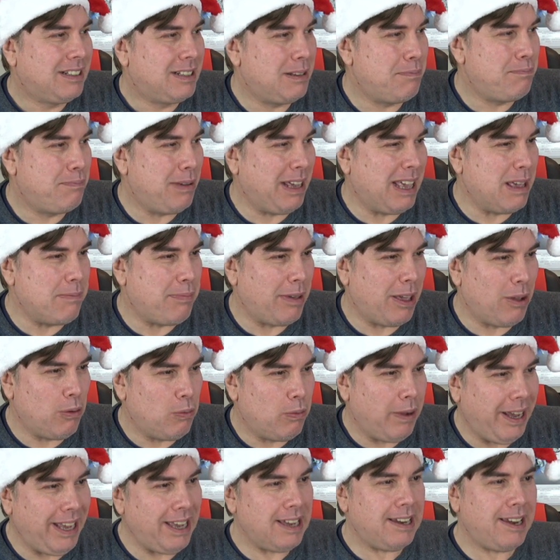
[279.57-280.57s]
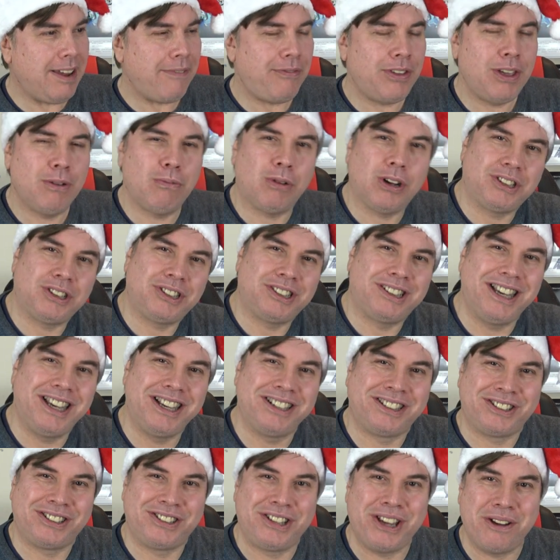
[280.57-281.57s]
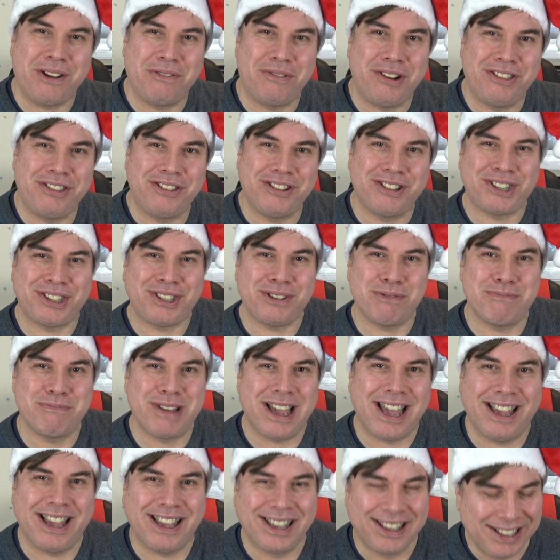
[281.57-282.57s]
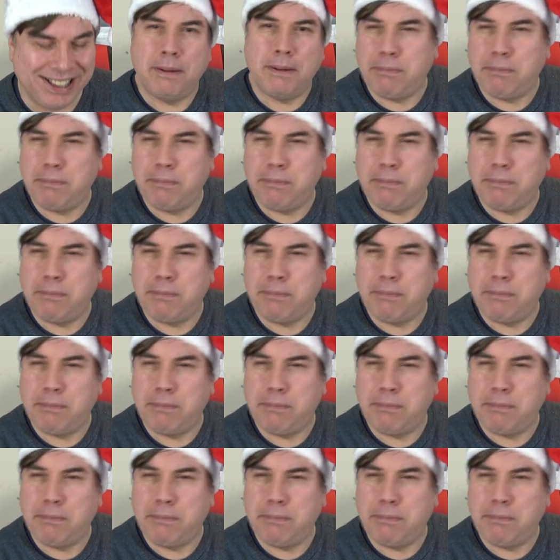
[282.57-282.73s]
It'd be a bit weird if you watched this during the summer.